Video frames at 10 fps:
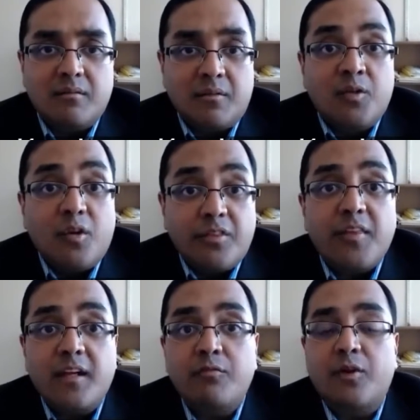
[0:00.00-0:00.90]
good
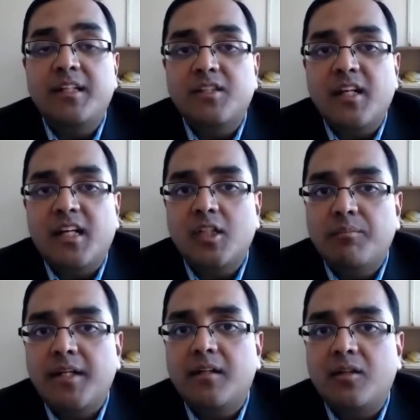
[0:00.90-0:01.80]
thing for international
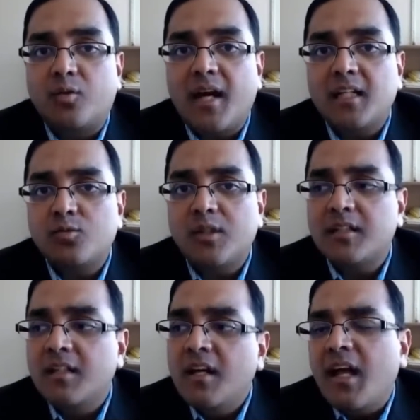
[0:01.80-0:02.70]
medical graduate
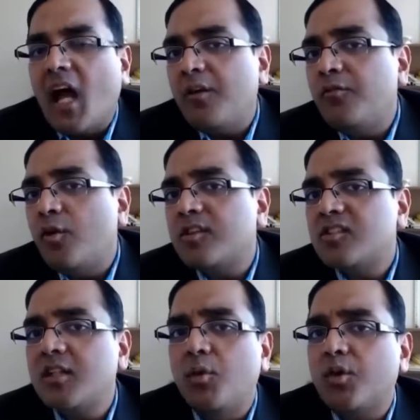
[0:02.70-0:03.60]
and focusing
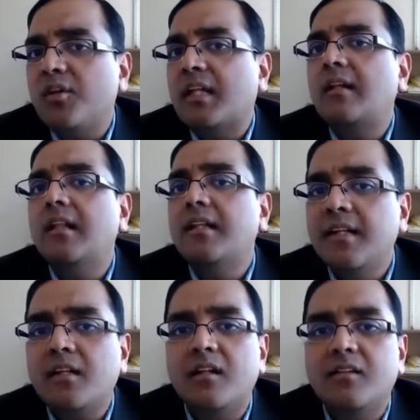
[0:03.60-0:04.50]
more on the
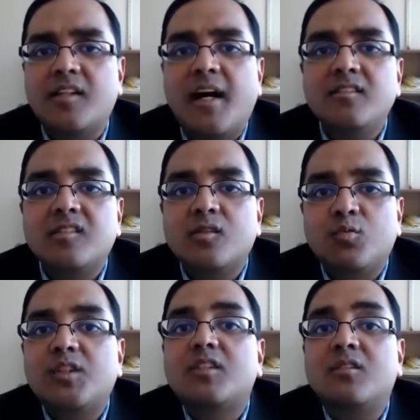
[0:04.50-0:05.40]
clinical sciences, which
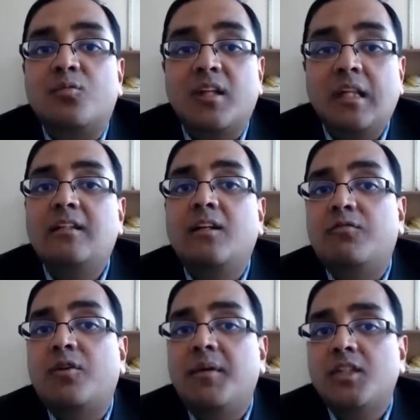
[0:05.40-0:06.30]
is really the
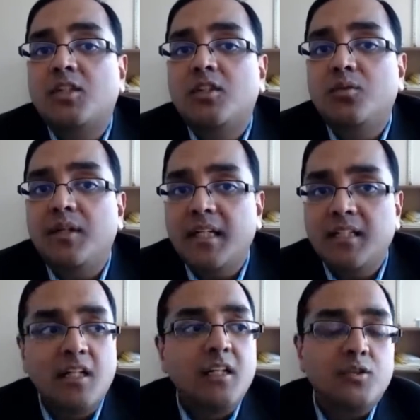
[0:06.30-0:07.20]
information you need
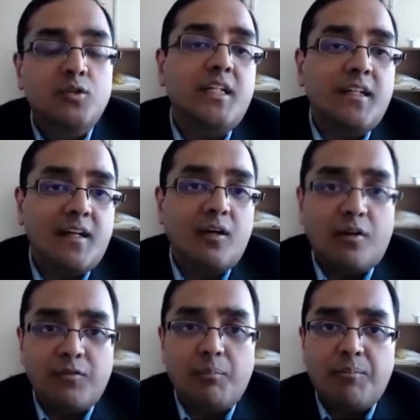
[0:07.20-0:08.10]
to take care of
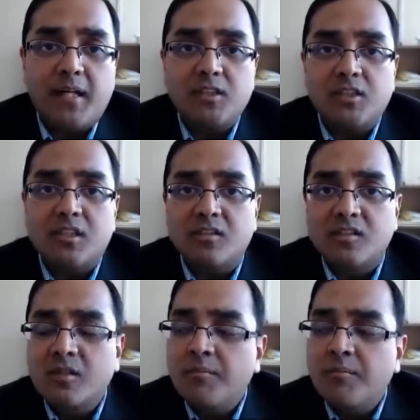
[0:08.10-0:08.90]
the patients.